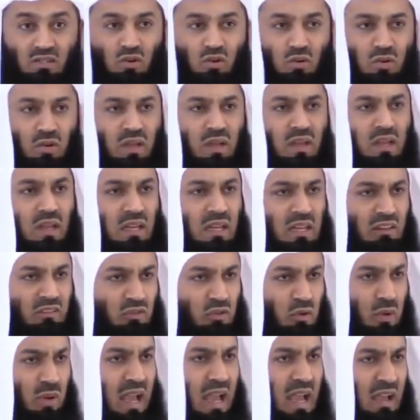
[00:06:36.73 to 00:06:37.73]
So
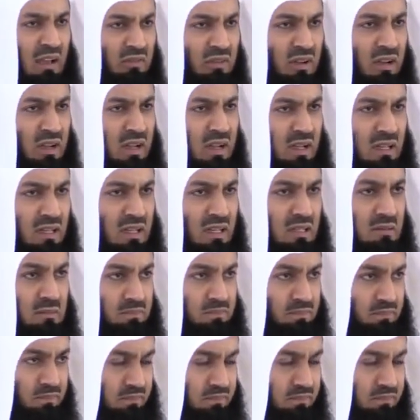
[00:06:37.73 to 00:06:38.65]
if you have heard it